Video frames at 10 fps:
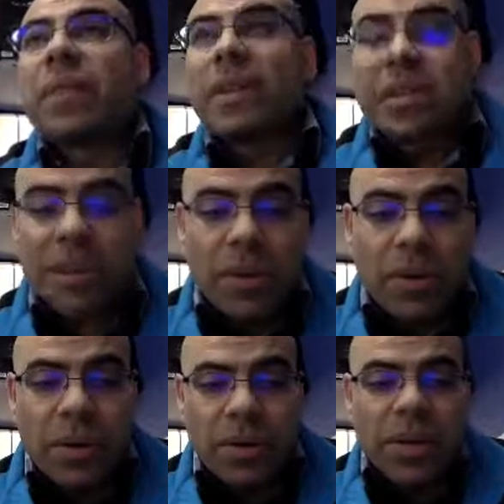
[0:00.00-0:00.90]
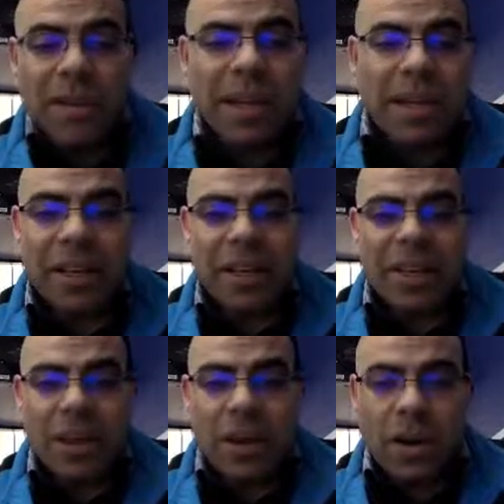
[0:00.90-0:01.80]
So, to make it
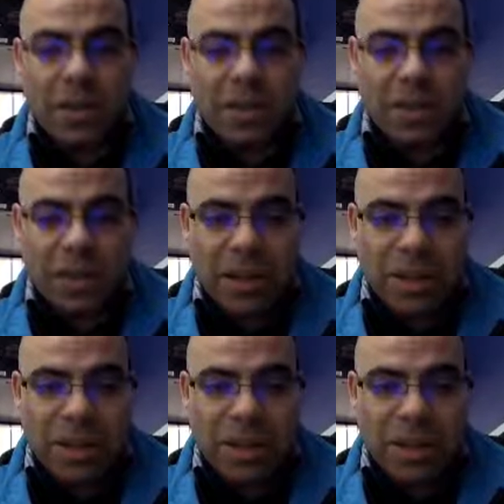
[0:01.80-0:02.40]
easy, I'm just going to